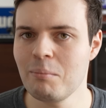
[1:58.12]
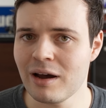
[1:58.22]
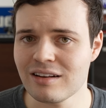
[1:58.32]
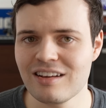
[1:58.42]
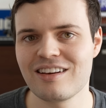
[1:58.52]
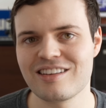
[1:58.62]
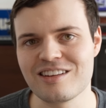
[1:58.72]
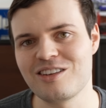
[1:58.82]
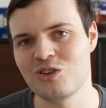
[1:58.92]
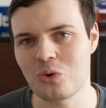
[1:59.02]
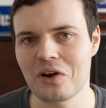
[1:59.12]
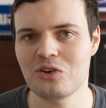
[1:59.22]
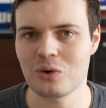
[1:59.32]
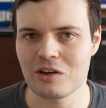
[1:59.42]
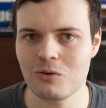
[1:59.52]
But since in twenty
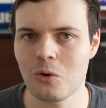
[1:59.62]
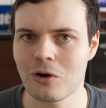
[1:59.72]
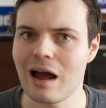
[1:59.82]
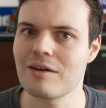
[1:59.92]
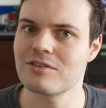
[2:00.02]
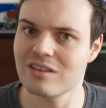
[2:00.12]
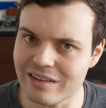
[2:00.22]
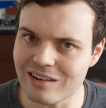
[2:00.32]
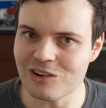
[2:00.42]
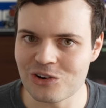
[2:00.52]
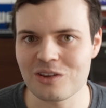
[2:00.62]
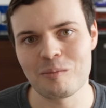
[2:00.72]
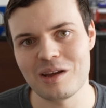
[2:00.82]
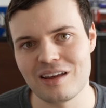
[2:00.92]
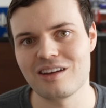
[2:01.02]
twenty-four, I've still heard the
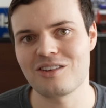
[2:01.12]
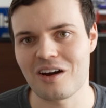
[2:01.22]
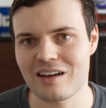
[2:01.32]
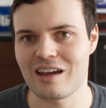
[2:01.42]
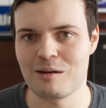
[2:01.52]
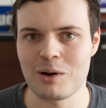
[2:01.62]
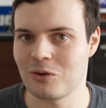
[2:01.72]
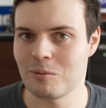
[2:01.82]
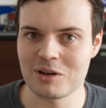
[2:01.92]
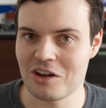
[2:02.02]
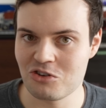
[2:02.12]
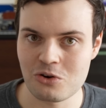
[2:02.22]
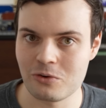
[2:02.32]
media talking about the potential